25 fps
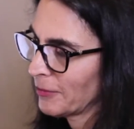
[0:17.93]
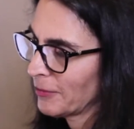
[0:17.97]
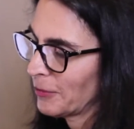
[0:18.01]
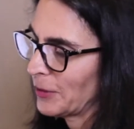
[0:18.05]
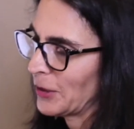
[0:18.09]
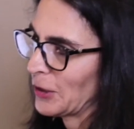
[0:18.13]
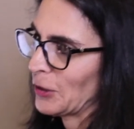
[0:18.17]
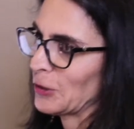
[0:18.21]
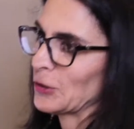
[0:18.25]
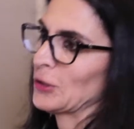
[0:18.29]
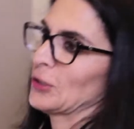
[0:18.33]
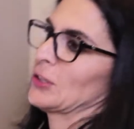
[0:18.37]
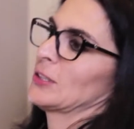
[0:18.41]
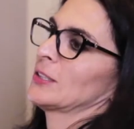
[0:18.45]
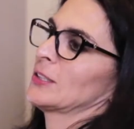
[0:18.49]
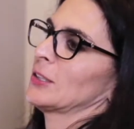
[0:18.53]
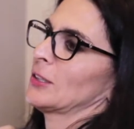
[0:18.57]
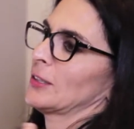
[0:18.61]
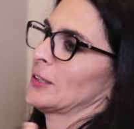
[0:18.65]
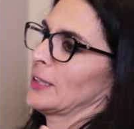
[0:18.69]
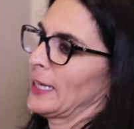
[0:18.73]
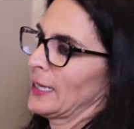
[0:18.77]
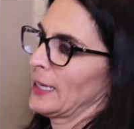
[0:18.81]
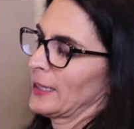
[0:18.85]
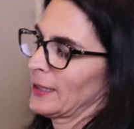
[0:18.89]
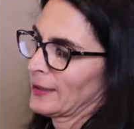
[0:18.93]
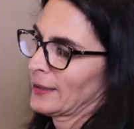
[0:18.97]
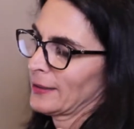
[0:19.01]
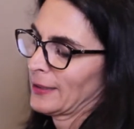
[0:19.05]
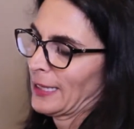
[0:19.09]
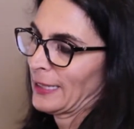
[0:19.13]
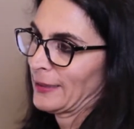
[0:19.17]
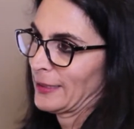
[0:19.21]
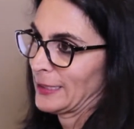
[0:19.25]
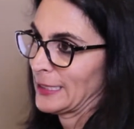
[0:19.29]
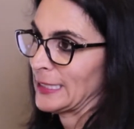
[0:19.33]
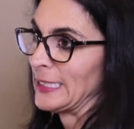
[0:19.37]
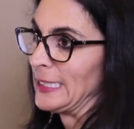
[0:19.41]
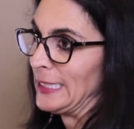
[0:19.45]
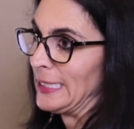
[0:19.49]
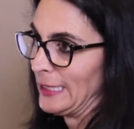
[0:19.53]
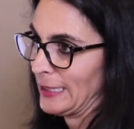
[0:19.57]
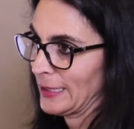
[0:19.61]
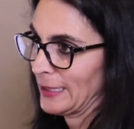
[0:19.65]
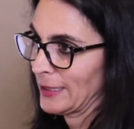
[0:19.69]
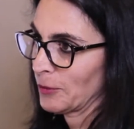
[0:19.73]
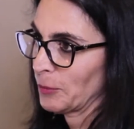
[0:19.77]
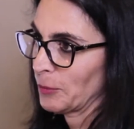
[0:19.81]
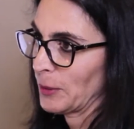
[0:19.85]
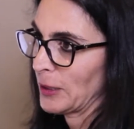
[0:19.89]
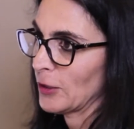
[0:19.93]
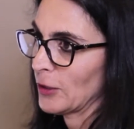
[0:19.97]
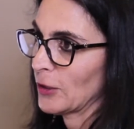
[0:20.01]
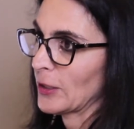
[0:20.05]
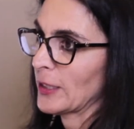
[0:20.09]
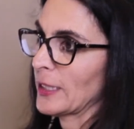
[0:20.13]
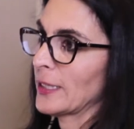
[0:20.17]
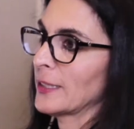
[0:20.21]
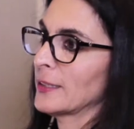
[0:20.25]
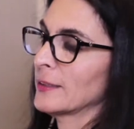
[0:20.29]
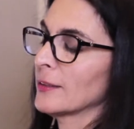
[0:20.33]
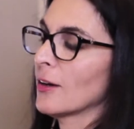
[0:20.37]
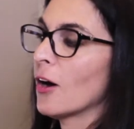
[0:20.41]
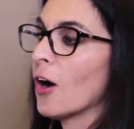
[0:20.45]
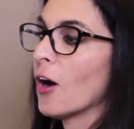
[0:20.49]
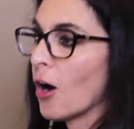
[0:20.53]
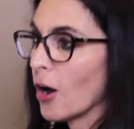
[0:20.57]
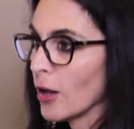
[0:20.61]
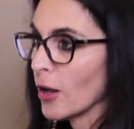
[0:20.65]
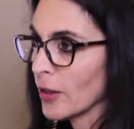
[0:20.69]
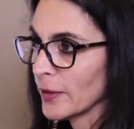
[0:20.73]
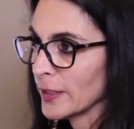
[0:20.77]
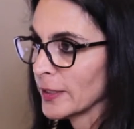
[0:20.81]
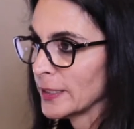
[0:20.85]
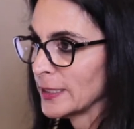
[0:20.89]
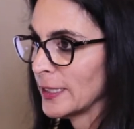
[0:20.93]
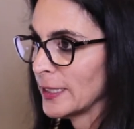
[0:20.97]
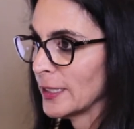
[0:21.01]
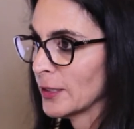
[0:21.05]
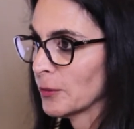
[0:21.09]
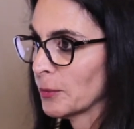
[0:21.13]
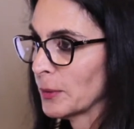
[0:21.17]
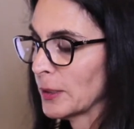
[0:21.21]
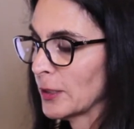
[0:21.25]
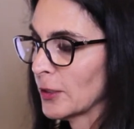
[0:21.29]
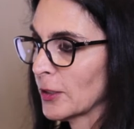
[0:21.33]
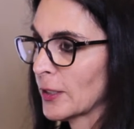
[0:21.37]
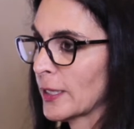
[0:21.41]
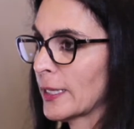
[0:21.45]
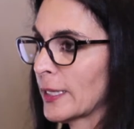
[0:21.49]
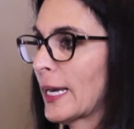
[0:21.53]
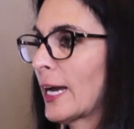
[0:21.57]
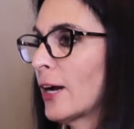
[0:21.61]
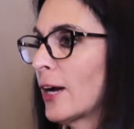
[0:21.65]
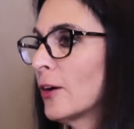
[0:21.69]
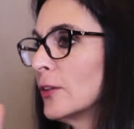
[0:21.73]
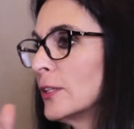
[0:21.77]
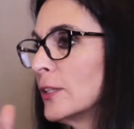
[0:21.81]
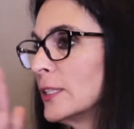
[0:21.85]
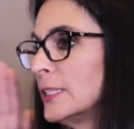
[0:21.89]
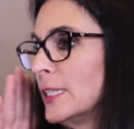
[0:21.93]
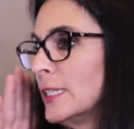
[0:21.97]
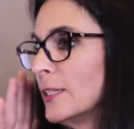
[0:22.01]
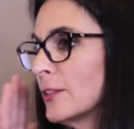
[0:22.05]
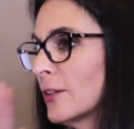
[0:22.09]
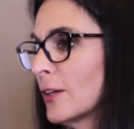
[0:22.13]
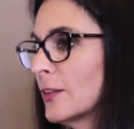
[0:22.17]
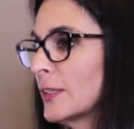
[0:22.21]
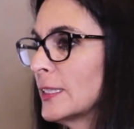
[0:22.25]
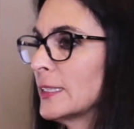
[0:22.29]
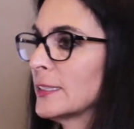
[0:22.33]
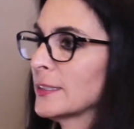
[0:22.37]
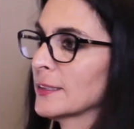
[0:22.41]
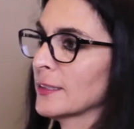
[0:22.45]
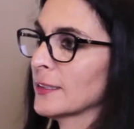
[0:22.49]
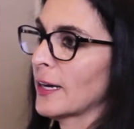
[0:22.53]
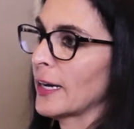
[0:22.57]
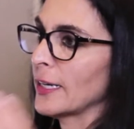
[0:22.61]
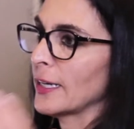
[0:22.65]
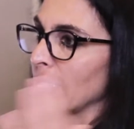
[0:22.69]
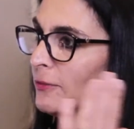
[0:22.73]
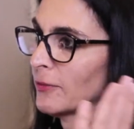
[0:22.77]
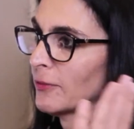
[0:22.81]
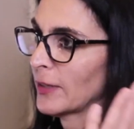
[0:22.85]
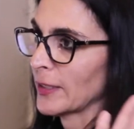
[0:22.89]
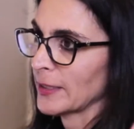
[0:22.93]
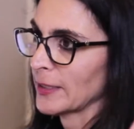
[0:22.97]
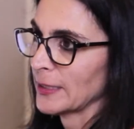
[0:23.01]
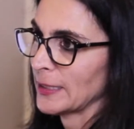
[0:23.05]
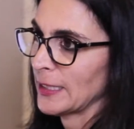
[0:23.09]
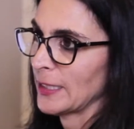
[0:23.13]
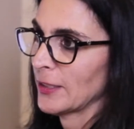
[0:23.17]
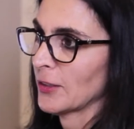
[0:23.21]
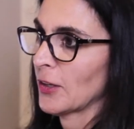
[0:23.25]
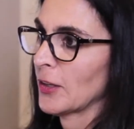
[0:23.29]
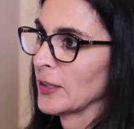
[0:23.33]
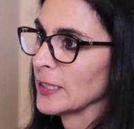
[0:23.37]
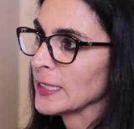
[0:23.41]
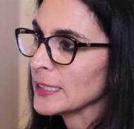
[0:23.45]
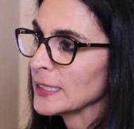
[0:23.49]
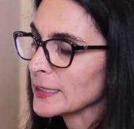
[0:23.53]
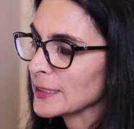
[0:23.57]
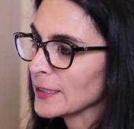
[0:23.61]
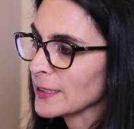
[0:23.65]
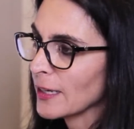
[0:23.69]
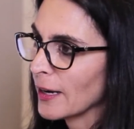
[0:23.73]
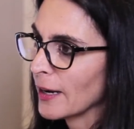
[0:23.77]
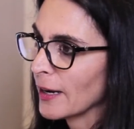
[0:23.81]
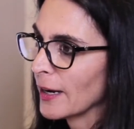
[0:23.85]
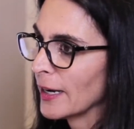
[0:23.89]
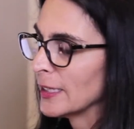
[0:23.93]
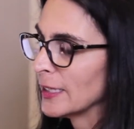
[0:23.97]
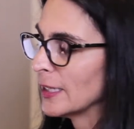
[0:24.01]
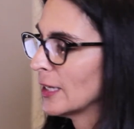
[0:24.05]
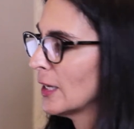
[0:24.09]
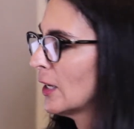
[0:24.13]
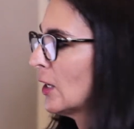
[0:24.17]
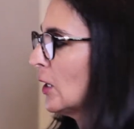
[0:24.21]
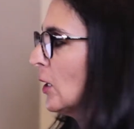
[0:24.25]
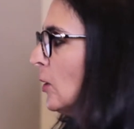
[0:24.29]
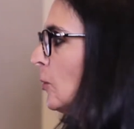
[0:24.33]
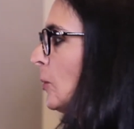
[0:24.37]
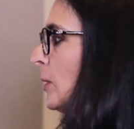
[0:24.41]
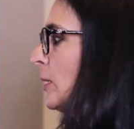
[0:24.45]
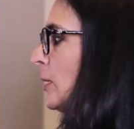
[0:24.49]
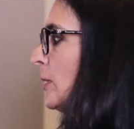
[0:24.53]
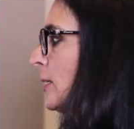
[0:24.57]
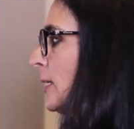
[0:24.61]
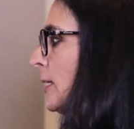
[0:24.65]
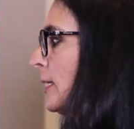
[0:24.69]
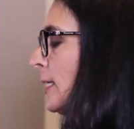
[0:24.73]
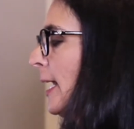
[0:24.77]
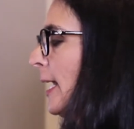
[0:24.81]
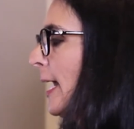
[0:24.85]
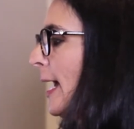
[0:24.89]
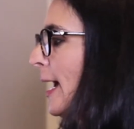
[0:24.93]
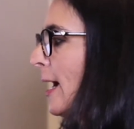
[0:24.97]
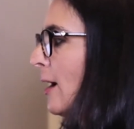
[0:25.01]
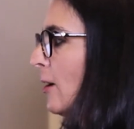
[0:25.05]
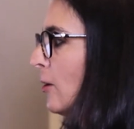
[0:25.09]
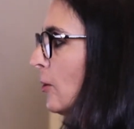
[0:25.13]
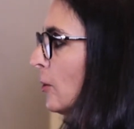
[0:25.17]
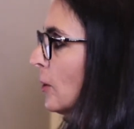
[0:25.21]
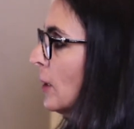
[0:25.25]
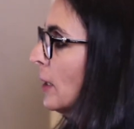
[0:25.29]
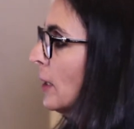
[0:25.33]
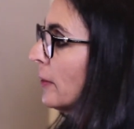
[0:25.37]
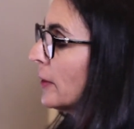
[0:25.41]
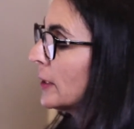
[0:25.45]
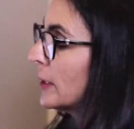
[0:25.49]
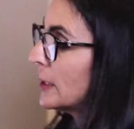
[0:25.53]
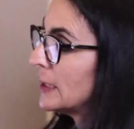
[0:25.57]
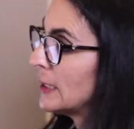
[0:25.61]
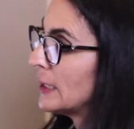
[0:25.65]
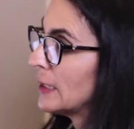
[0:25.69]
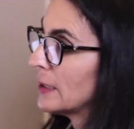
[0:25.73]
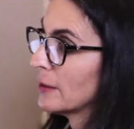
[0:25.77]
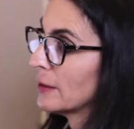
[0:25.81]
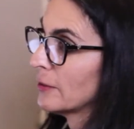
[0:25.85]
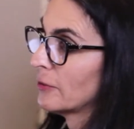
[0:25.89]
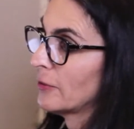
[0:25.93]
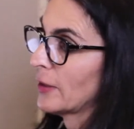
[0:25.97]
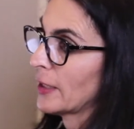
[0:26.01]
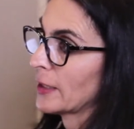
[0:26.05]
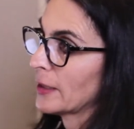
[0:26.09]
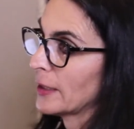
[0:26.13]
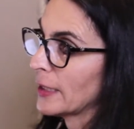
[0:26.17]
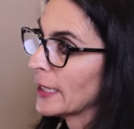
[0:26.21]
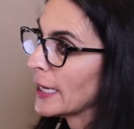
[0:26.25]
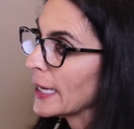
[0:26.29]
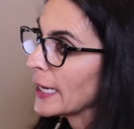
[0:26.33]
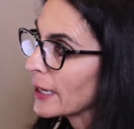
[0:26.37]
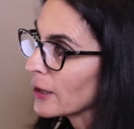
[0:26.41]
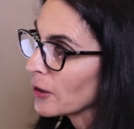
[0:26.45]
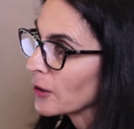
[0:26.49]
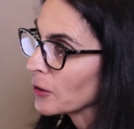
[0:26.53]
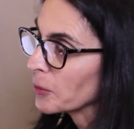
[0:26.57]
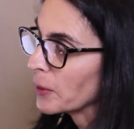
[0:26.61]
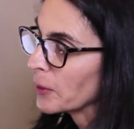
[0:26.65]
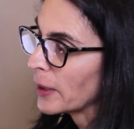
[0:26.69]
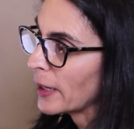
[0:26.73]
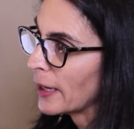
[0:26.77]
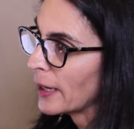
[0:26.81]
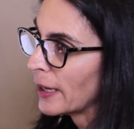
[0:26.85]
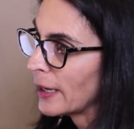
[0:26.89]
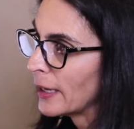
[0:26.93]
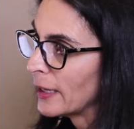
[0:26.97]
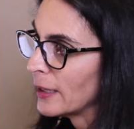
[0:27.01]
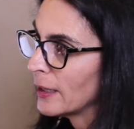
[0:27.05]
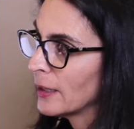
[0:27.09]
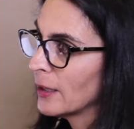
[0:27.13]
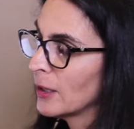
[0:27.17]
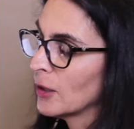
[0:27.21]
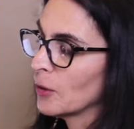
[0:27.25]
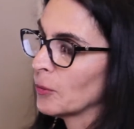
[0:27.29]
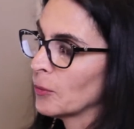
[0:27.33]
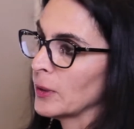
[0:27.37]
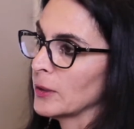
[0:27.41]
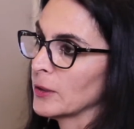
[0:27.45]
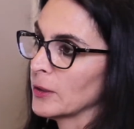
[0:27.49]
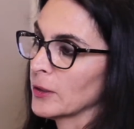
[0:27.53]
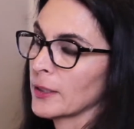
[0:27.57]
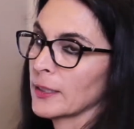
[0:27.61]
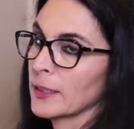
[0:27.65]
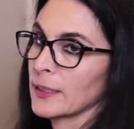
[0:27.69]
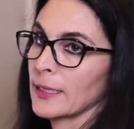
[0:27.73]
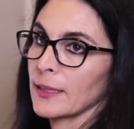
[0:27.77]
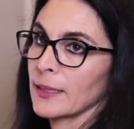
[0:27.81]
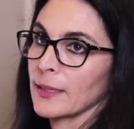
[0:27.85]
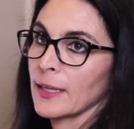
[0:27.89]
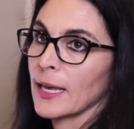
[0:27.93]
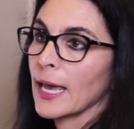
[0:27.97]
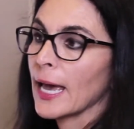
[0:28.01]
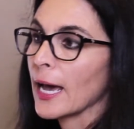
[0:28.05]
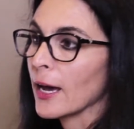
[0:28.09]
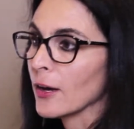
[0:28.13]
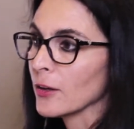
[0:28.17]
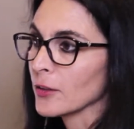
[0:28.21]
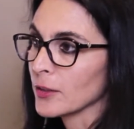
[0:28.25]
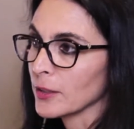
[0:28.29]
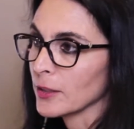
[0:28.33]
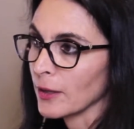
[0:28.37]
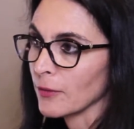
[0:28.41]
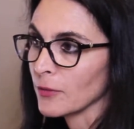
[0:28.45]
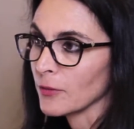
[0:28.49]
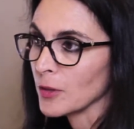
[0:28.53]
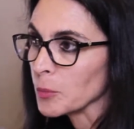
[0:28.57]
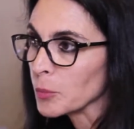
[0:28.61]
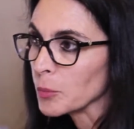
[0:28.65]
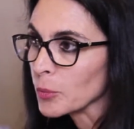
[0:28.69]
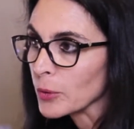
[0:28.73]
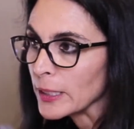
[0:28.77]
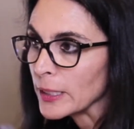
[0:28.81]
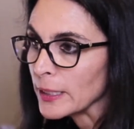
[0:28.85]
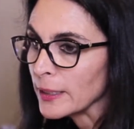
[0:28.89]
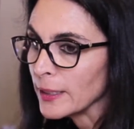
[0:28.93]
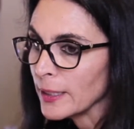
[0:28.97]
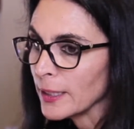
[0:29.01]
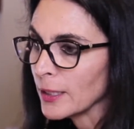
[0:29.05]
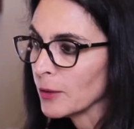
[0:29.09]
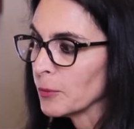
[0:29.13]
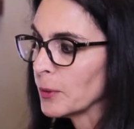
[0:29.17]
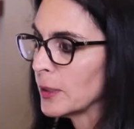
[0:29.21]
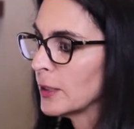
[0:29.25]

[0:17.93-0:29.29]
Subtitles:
We don't just look at the teeth. We look at all the teeth. We look at how the teeth on this side affect the teeth on this side. We look at how the teeth affect the airway. We look at the health of the breathing.